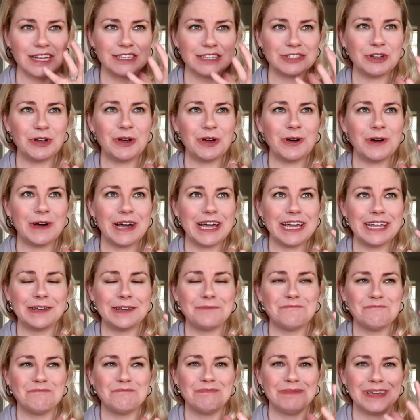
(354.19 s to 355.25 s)
So it
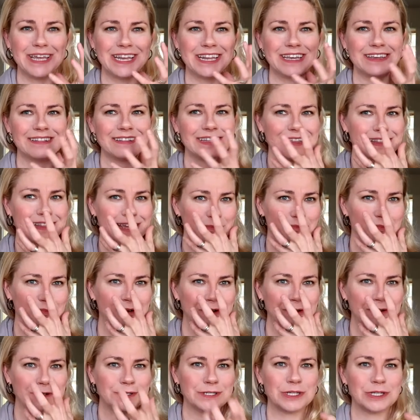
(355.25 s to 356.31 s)
immediately like
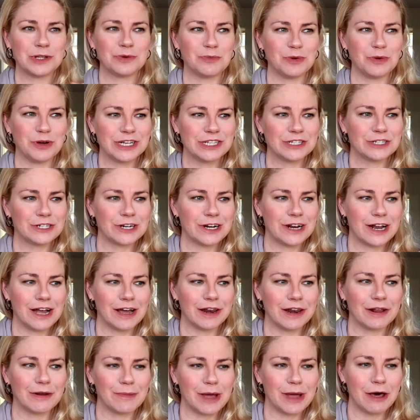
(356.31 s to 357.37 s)
pulls the moisture
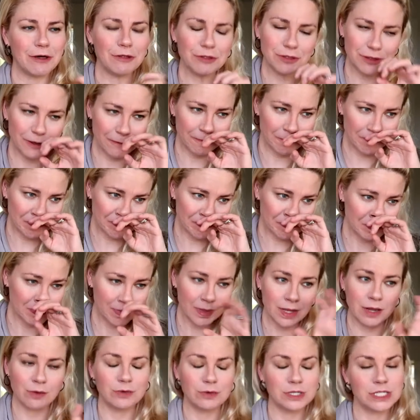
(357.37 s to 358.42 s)
out of your mouth,
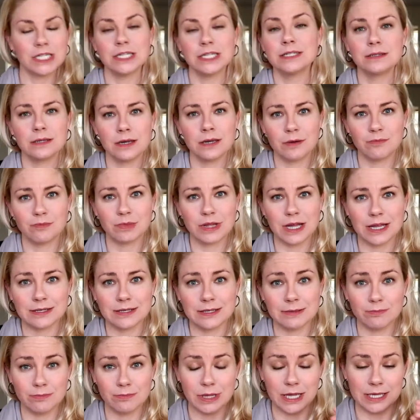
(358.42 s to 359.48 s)
which isn't
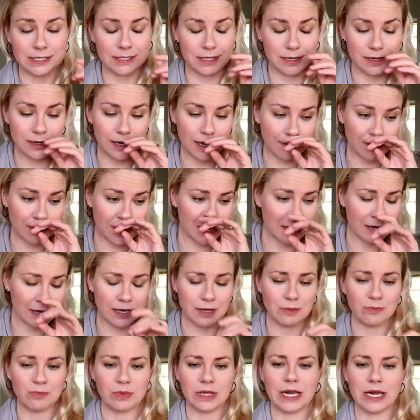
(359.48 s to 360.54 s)
unpleasant. I'm not
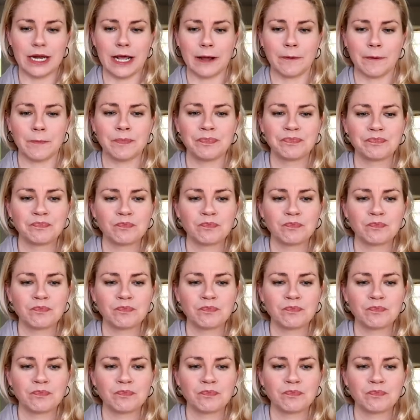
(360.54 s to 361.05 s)
complaining.